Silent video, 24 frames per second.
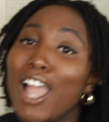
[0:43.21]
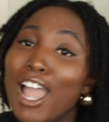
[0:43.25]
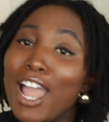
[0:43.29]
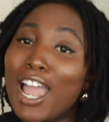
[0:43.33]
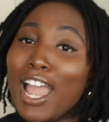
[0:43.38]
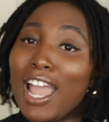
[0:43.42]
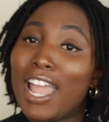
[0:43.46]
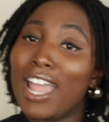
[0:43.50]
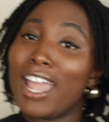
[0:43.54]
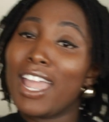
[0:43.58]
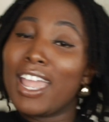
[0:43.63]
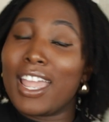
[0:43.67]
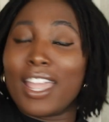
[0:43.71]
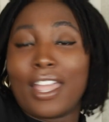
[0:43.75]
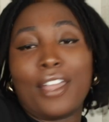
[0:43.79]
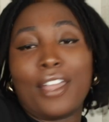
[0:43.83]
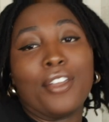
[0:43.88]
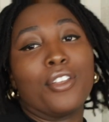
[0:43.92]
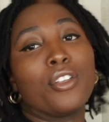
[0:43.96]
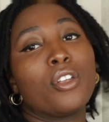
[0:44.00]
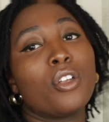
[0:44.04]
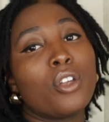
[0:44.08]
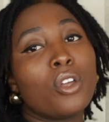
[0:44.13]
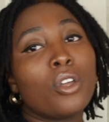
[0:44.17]

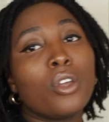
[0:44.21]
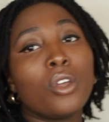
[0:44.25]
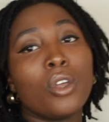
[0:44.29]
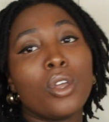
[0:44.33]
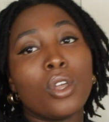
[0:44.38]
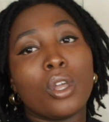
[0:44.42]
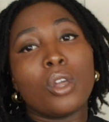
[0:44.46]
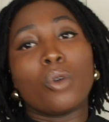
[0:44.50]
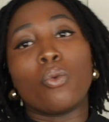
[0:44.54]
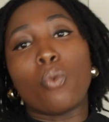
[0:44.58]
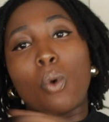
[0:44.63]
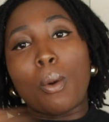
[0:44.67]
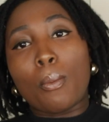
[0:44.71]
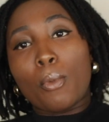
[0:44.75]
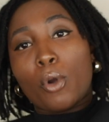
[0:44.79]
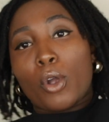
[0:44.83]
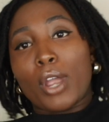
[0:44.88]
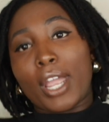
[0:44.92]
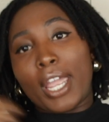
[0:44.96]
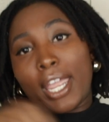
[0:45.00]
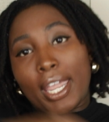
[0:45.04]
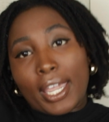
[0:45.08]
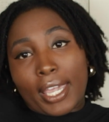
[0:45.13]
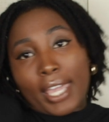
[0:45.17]
Hey. One more
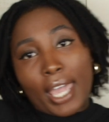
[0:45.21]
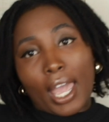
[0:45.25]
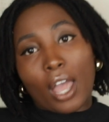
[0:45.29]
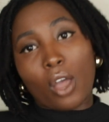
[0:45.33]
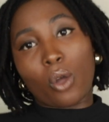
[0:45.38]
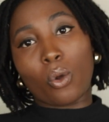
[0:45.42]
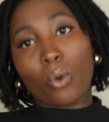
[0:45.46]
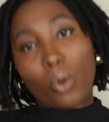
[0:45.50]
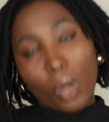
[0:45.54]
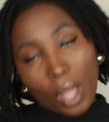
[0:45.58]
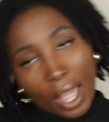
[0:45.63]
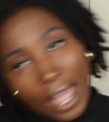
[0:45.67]
8 count.